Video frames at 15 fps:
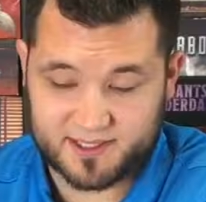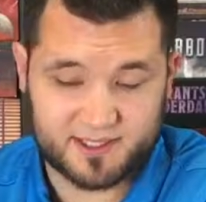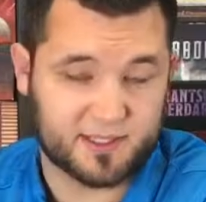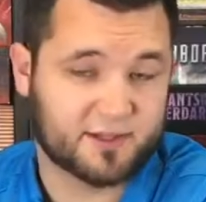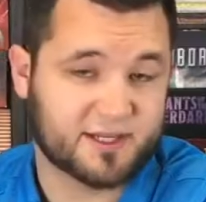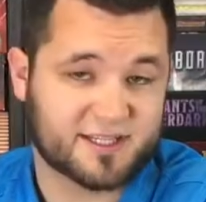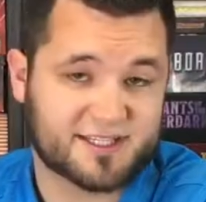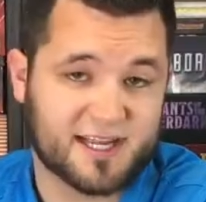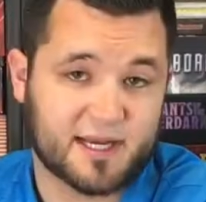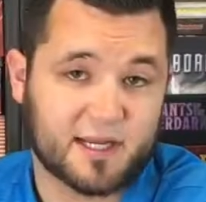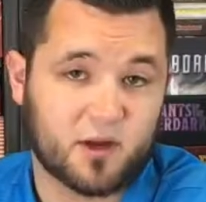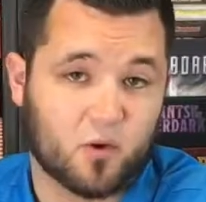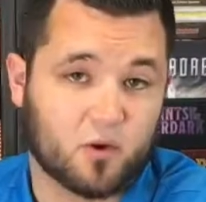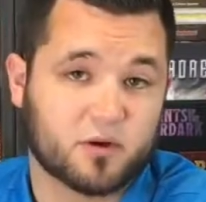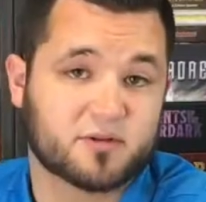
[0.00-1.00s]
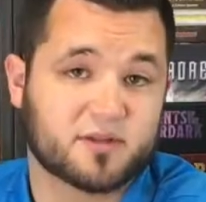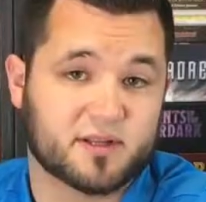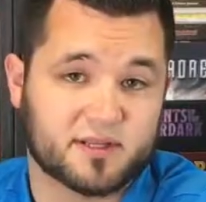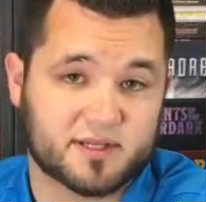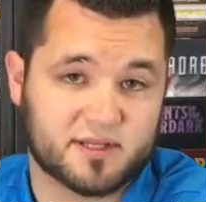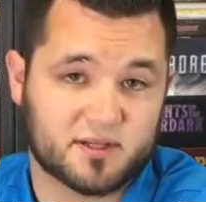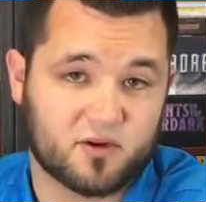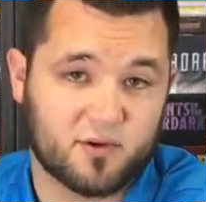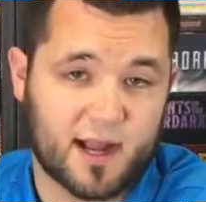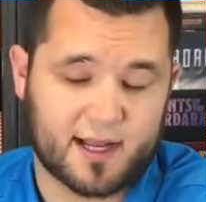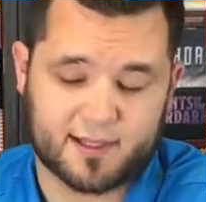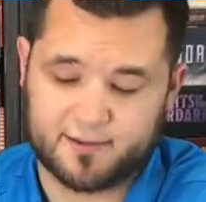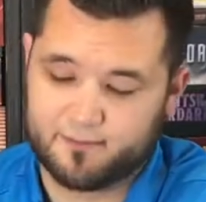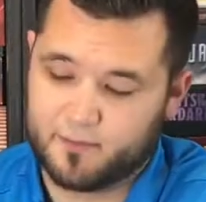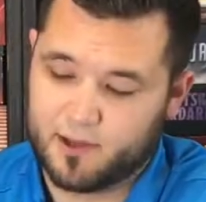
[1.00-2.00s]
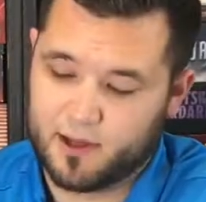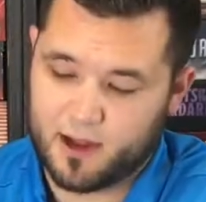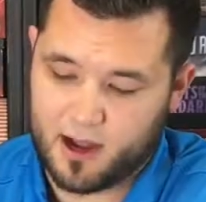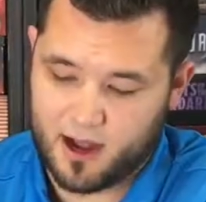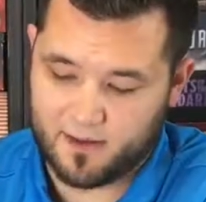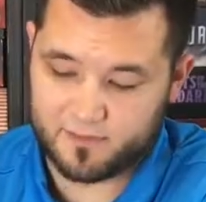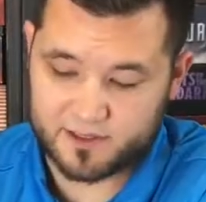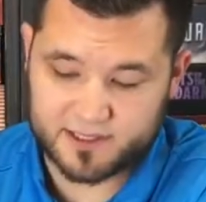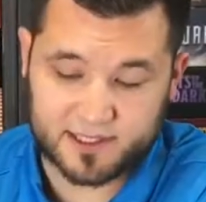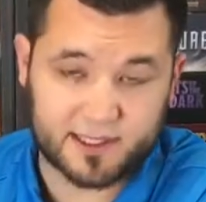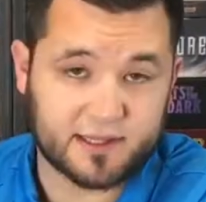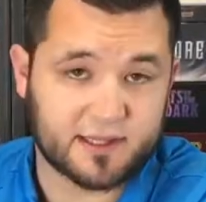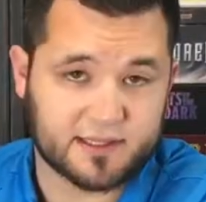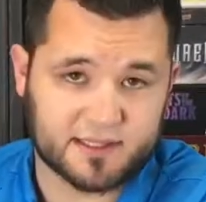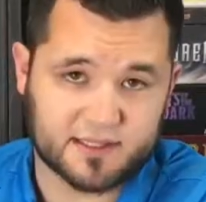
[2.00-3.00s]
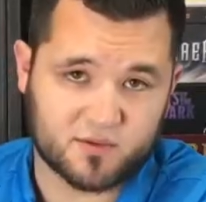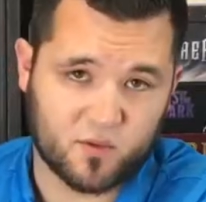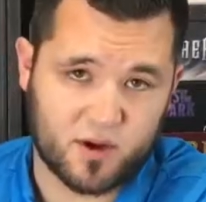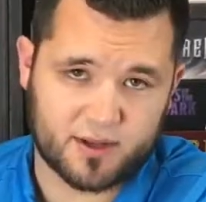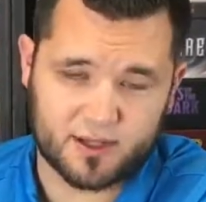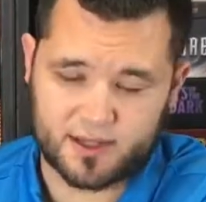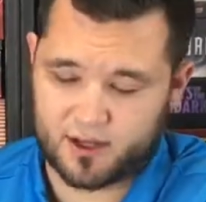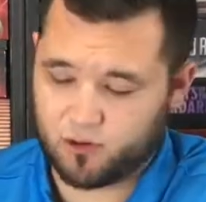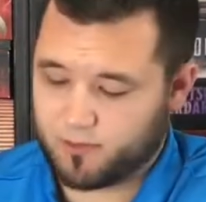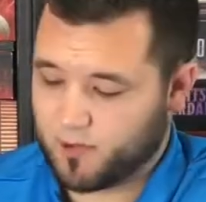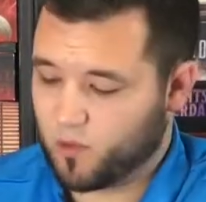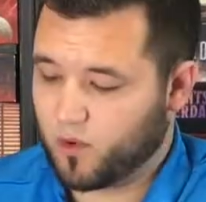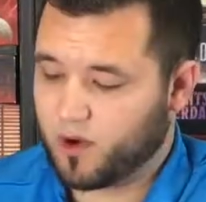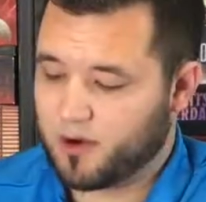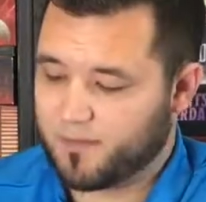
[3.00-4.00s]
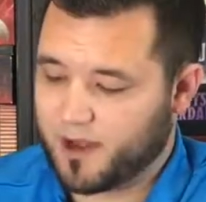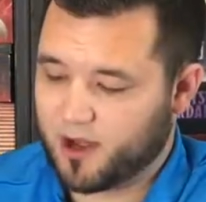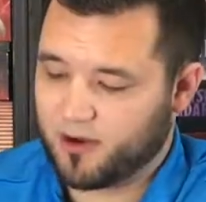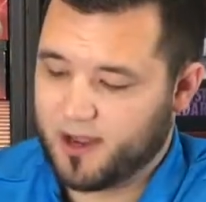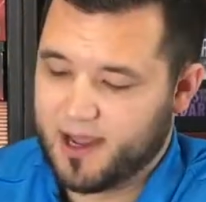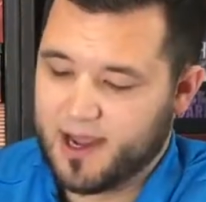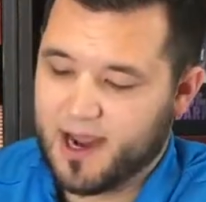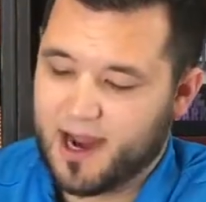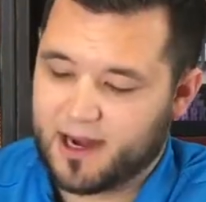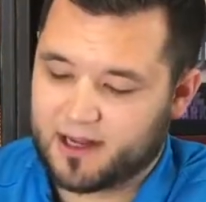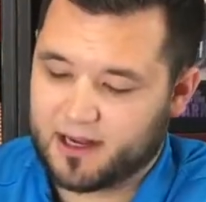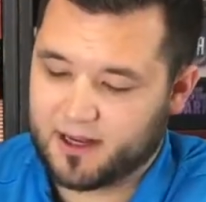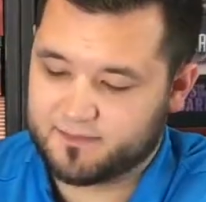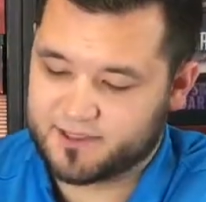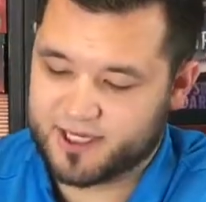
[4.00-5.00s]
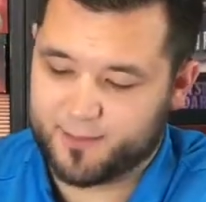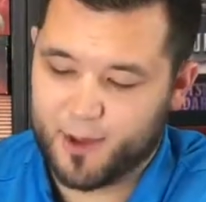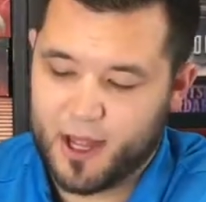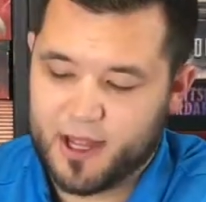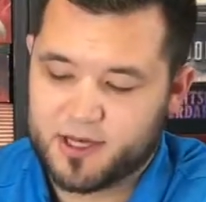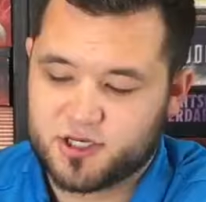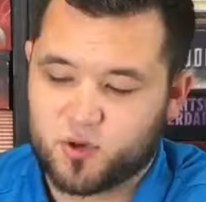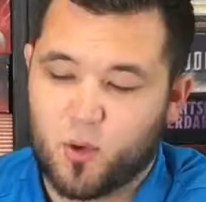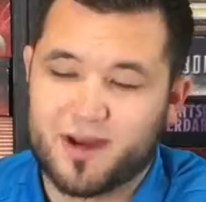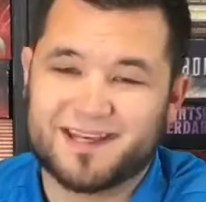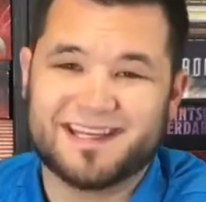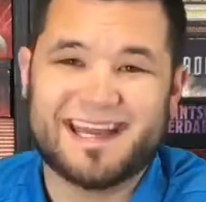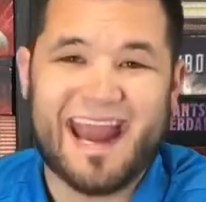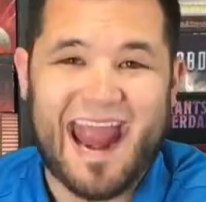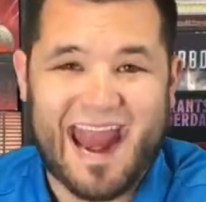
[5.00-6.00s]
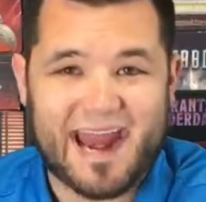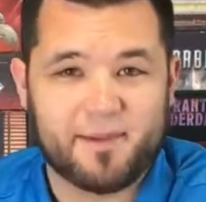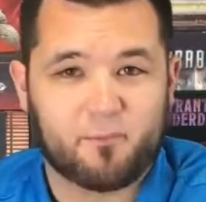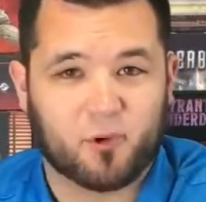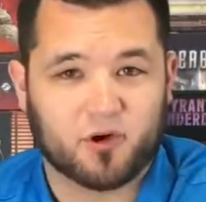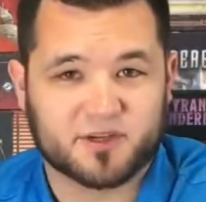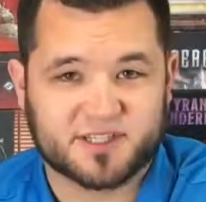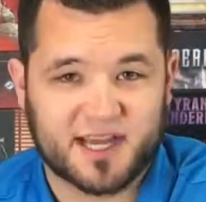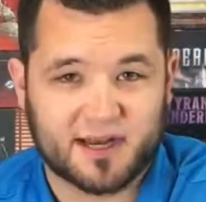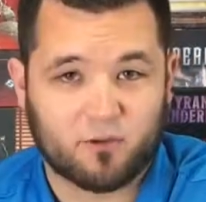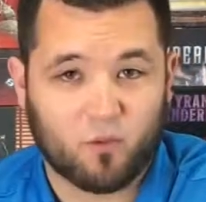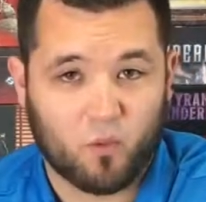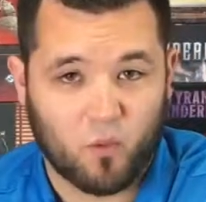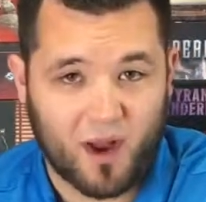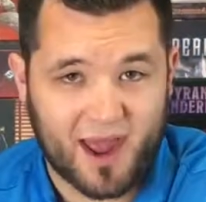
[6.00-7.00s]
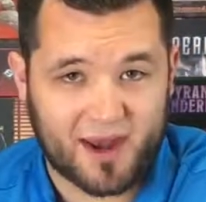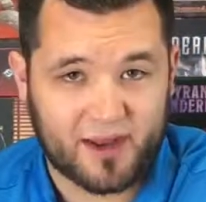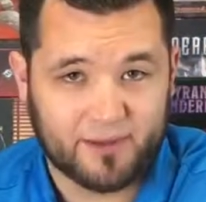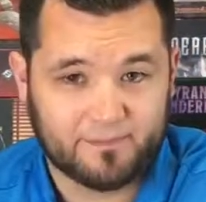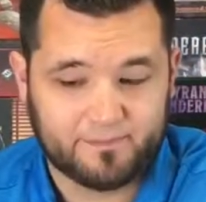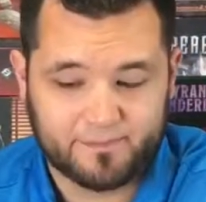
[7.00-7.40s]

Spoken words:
still in ascending order, so this is correct. Obviously, this is the one that they would be worried about, and it comes up 28% red.